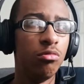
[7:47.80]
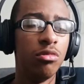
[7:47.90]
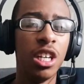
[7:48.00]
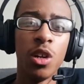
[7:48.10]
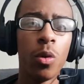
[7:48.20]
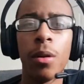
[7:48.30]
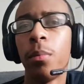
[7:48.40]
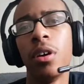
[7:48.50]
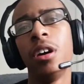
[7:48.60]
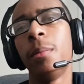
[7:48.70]
didn't want to
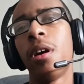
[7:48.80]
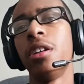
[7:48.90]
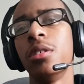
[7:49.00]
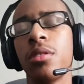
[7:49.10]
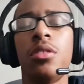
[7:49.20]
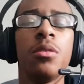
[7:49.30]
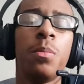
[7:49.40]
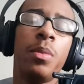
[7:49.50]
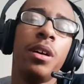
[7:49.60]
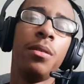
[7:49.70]
put up on
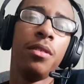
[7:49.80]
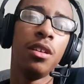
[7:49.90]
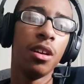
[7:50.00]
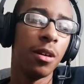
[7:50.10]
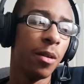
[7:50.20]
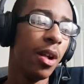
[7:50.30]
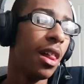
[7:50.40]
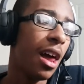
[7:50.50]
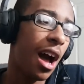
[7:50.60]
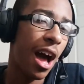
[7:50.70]
YouTube. But you know,
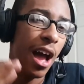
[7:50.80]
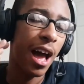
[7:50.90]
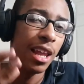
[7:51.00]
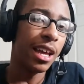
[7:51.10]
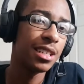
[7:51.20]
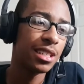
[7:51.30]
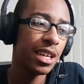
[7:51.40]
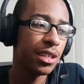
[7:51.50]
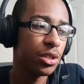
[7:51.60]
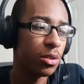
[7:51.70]
I like
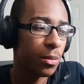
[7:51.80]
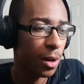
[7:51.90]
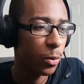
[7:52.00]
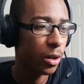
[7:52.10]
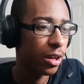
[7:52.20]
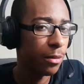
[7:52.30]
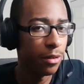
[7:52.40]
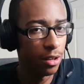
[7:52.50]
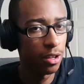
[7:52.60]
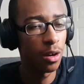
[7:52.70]
staying true to my word
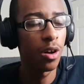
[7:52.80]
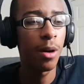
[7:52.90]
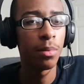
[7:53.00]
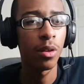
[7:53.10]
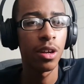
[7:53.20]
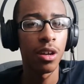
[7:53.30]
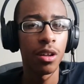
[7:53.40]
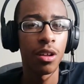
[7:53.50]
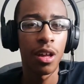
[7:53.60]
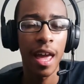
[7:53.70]
and, you know,
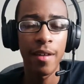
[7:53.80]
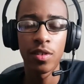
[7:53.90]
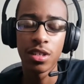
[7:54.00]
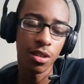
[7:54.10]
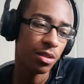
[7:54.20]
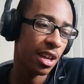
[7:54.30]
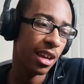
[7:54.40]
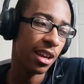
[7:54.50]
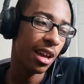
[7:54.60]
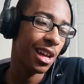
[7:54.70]
uploading every single
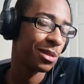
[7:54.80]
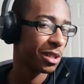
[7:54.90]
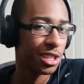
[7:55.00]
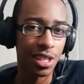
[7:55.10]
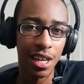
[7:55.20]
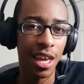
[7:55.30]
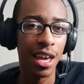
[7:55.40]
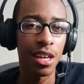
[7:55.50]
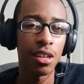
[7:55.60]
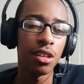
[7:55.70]
day as much as I
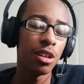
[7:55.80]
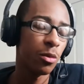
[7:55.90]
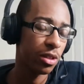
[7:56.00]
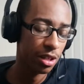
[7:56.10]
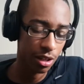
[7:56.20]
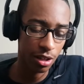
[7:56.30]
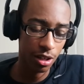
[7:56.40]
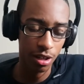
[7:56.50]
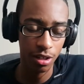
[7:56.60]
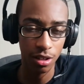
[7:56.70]
can, you know, with
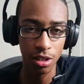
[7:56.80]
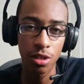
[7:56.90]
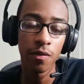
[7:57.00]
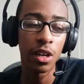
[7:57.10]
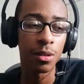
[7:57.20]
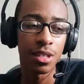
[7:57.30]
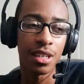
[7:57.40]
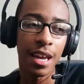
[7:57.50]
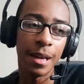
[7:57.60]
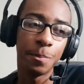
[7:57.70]
the two videos a
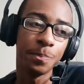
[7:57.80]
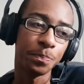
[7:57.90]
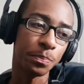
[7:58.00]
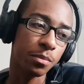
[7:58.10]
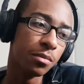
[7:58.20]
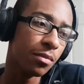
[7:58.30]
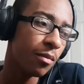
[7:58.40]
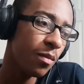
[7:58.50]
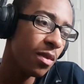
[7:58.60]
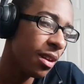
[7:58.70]
day.
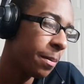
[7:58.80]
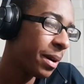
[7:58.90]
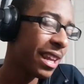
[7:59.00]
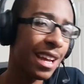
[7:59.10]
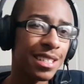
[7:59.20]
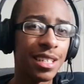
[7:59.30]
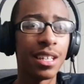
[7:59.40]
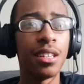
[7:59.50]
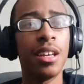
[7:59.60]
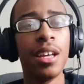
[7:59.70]
But like I
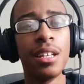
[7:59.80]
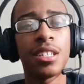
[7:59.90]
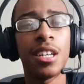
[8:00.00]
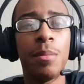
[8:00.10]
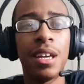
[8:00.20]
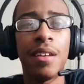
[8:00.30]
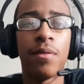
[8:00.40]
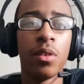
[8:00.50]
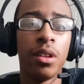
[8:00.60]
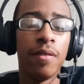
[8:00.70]
said, it's going to be it
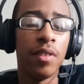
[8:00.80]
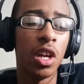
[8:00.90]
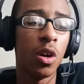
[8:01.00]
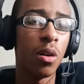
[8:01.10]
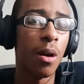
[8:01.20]
for the video.